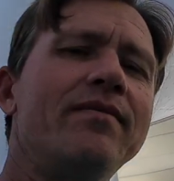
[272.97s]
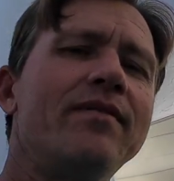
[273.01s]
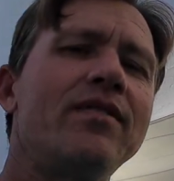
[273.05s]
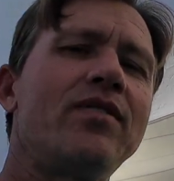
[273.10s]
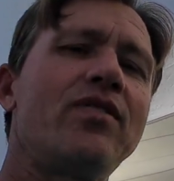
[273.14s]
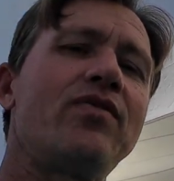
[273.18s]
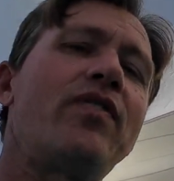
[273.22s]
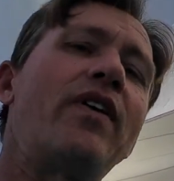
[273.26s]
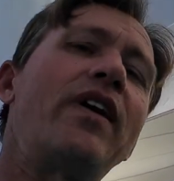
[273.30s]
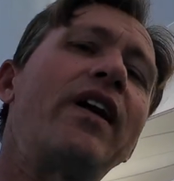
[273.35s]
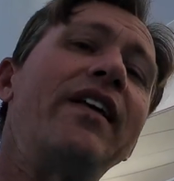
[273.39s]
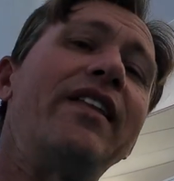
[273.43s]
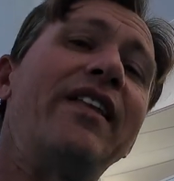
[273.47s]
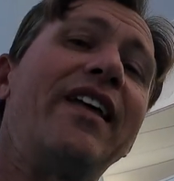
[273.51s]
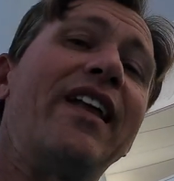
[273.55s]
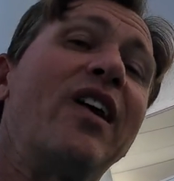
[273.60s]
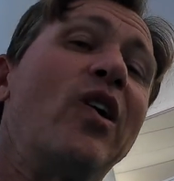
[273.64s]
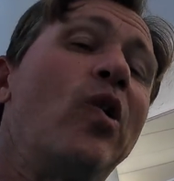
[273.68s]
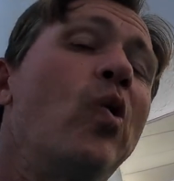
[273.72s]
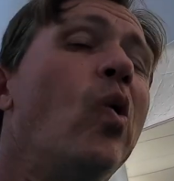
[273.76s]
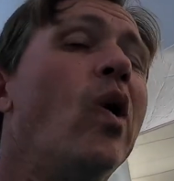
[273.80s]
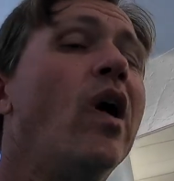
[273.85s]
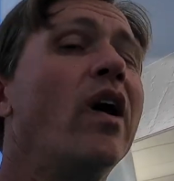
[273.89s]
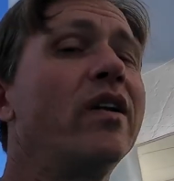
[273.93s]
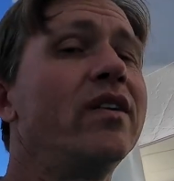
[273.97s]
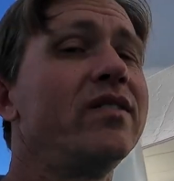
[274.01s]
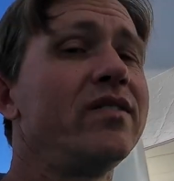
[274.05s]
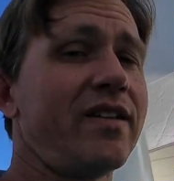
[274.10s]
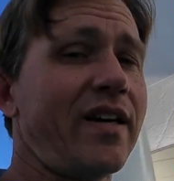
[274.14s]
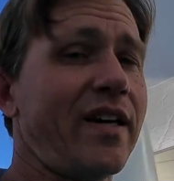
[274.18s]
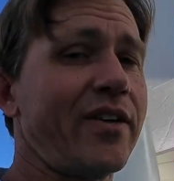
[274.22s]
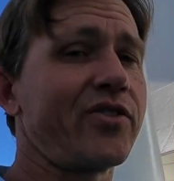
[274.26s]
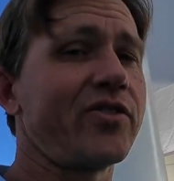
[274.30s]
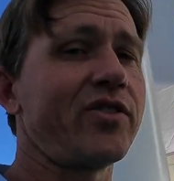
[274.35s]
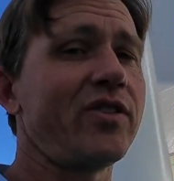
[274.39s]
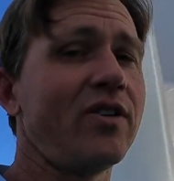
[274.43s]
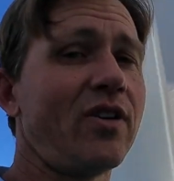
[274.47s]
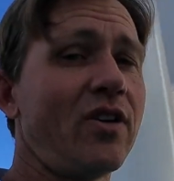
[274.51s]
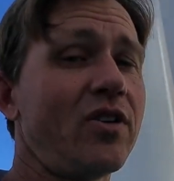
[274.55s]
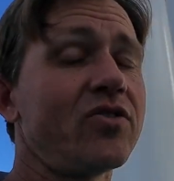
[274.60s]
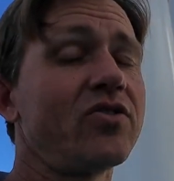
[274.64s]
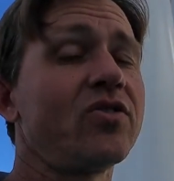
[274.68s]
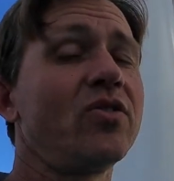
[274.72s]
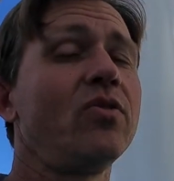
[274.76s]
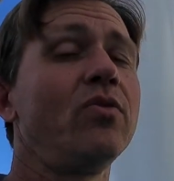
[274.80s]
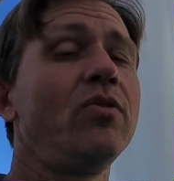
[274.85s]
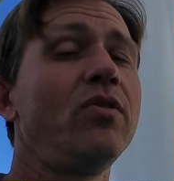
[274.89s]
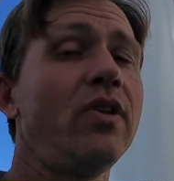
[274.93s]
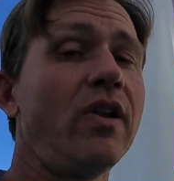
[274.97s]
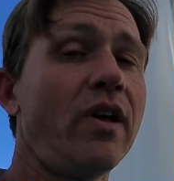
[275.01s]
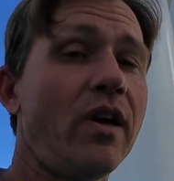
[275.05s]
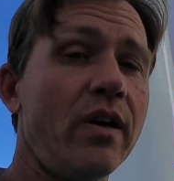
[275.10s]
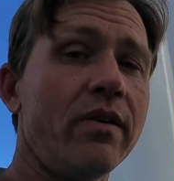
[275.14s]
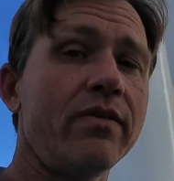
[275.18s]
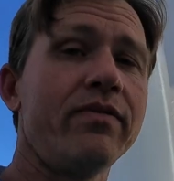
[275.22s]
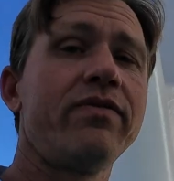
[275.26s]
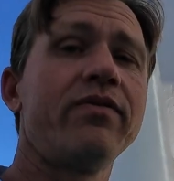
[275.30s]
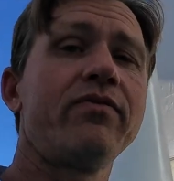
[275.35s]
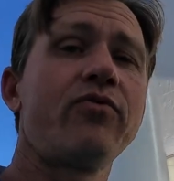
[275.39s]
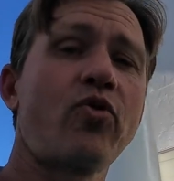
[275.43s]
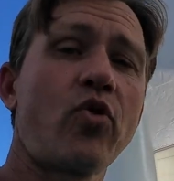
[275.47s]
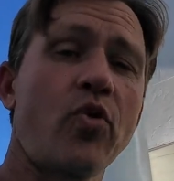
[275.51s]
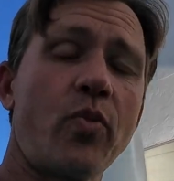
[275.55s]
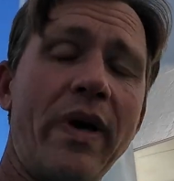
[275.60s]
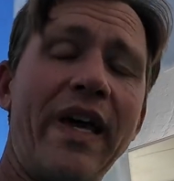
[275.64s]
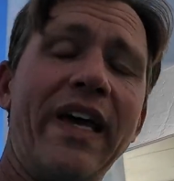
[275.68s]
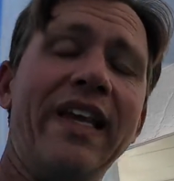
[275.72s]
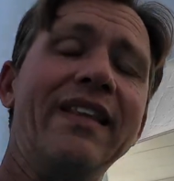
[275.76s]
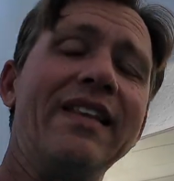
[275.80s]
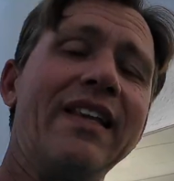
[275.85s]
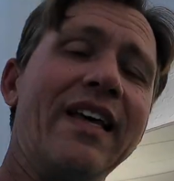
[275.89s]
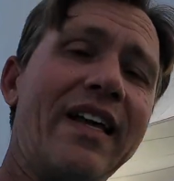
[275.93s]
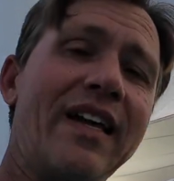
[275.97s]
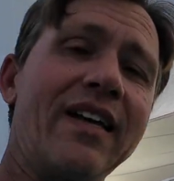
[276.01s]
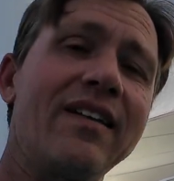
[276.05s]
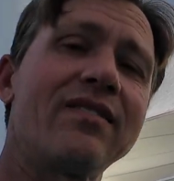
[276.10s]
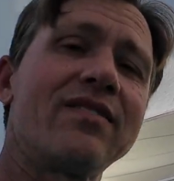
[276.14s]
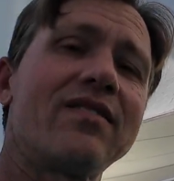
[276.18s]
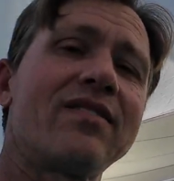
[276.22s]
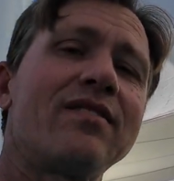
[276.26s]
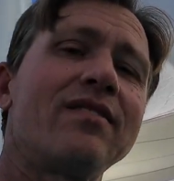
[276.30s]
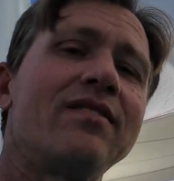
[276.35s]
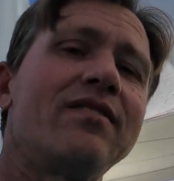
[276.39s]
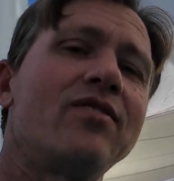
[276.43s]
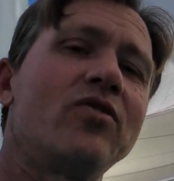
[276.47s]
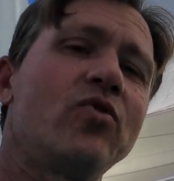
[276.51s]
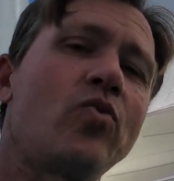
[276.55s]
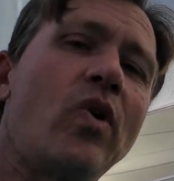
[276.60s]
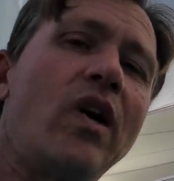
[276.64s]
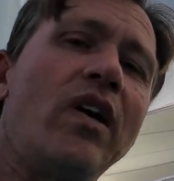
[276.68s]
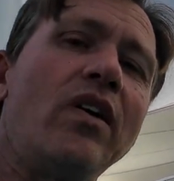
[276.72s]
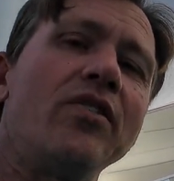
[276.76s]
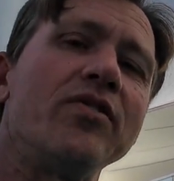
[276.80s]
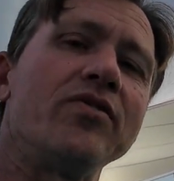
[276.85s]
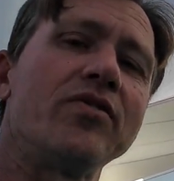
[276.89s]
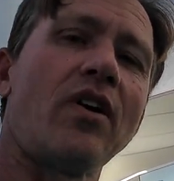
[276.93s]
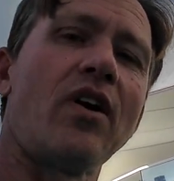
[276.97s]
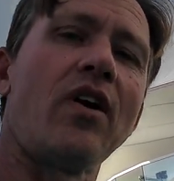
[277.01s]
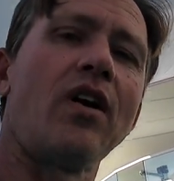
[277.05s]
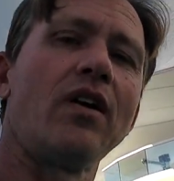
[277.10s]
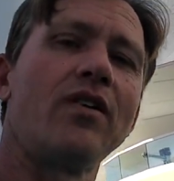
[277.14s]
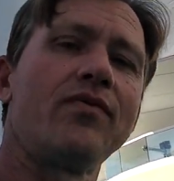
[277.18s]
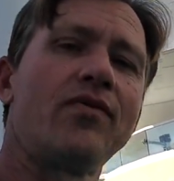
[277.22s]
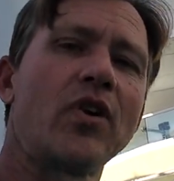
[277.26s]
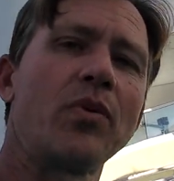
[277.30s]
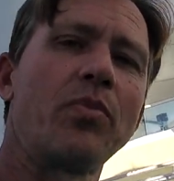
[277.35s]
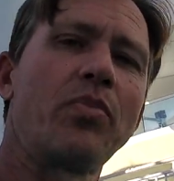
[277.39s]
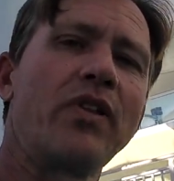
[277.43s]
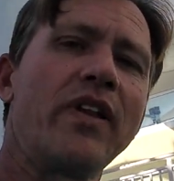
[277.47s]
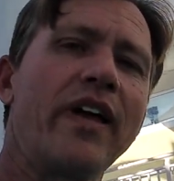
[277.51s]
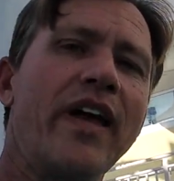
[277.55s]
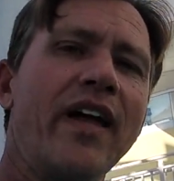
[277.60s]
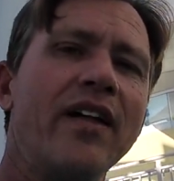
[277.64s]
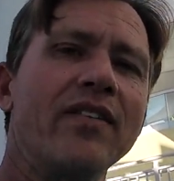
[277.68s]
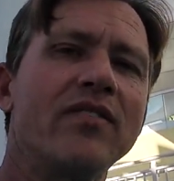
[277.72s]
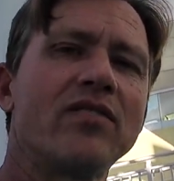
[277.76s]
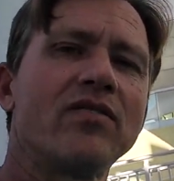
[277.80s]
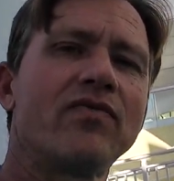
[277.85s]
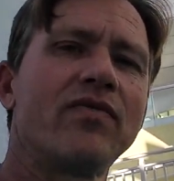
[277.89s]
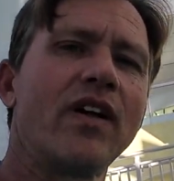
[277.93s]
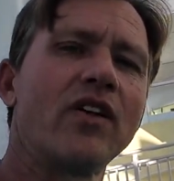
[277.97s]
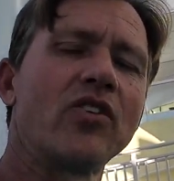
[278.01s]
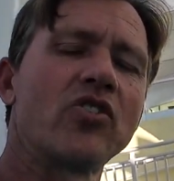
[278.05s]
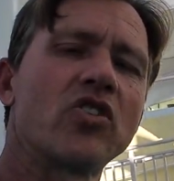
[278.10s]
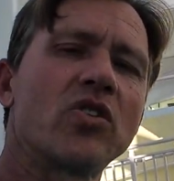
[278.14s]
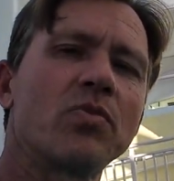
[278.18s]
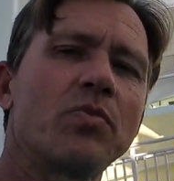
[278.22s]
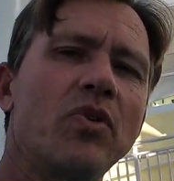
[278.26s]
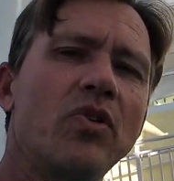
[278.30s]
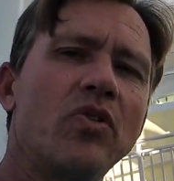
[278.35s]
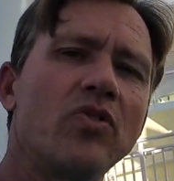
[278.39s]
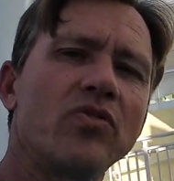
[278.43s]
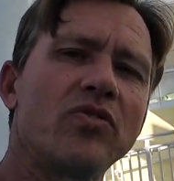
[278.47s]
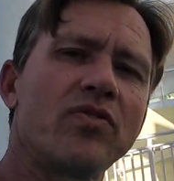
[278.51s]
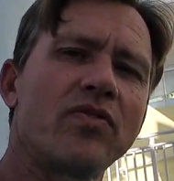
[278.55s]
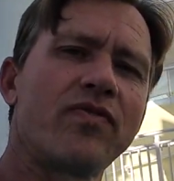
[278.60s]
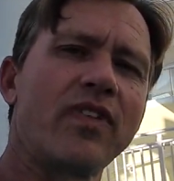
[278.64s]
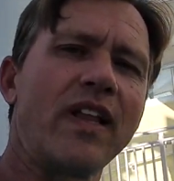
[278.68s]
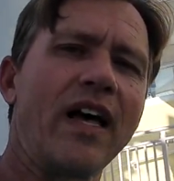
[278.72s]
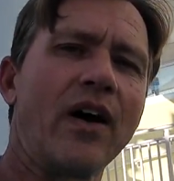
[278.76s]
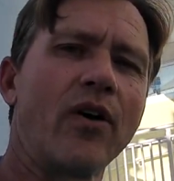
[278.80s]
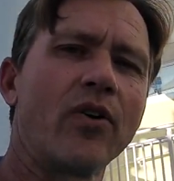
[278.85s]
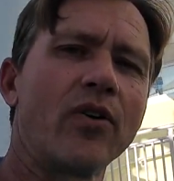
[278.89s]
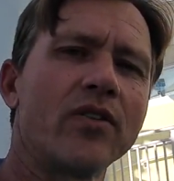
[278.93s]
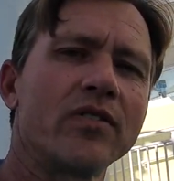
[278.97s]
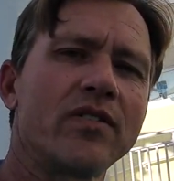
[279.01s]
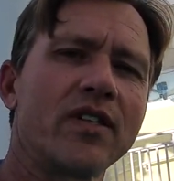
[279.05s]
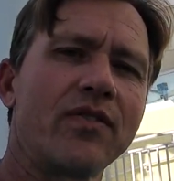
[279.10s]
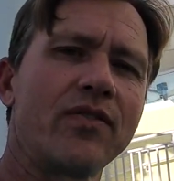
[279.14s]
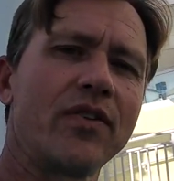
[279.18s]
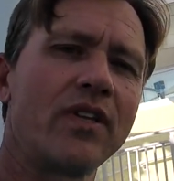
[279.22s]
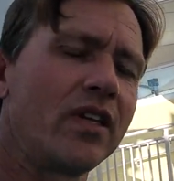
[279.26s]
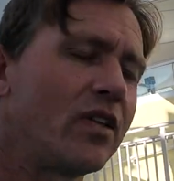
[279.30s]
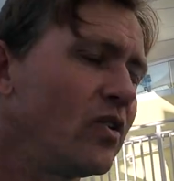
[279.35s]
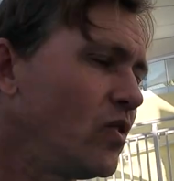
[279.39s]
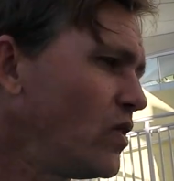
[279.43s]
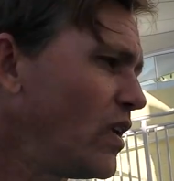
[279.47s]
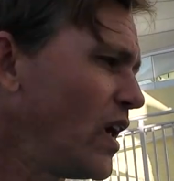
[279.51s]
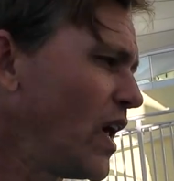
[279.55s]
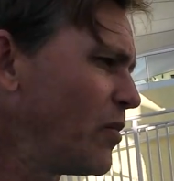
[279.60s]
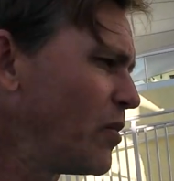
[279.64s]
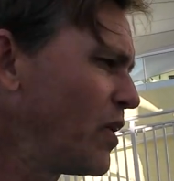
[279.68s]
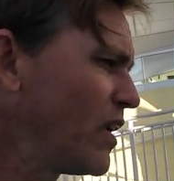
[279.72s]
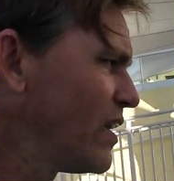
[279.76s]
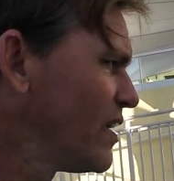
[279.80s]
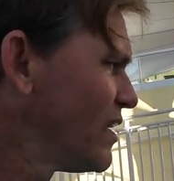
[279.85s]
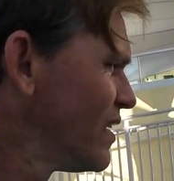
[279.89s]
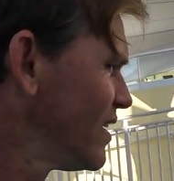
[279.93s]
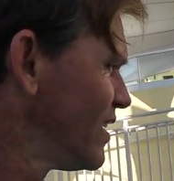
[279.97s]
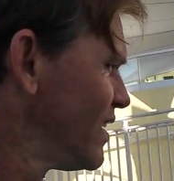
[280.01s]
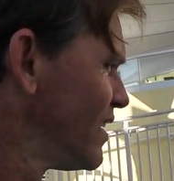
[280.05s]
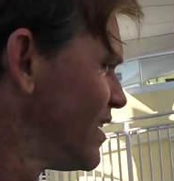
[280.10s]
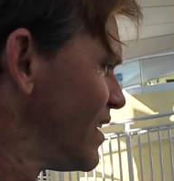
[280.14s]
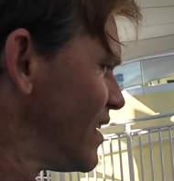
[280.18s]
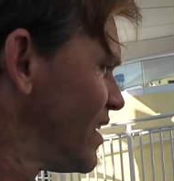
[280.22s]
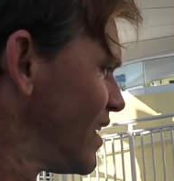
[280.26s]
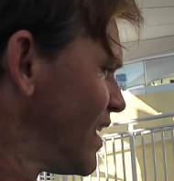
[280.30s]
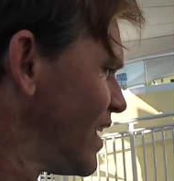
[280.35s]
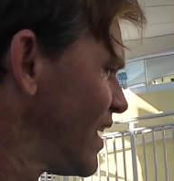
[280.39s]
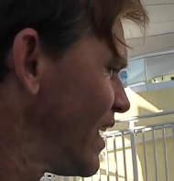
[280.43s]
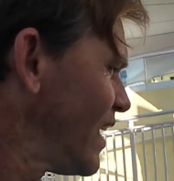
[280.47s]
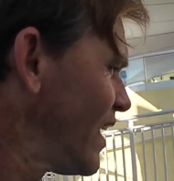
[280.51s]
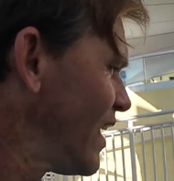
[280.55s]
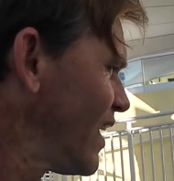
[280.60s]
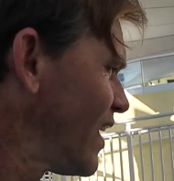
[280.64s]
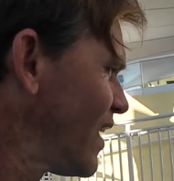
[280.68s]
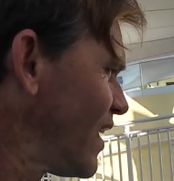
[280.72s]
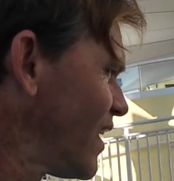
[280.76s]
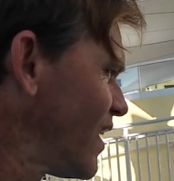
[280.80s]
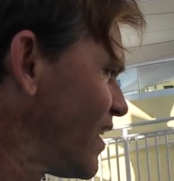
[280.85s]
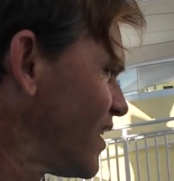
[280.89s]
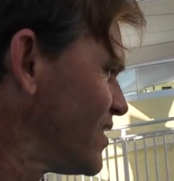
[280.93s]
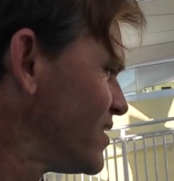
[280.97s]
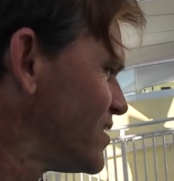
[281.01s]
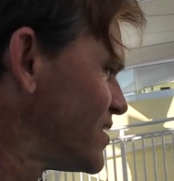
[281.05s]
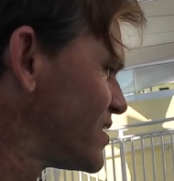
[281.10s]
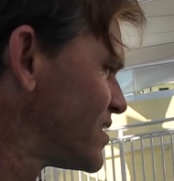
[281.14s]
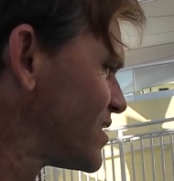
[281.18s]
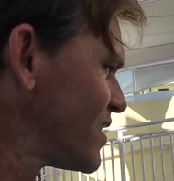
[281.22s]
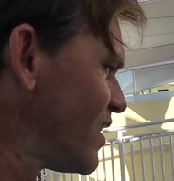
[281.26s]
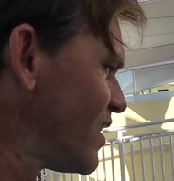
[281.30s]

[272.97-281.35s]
It's funny that iguanas actually also love romaine lettuce, as well as all of our plants, vegetables, flowers, everything you name it. And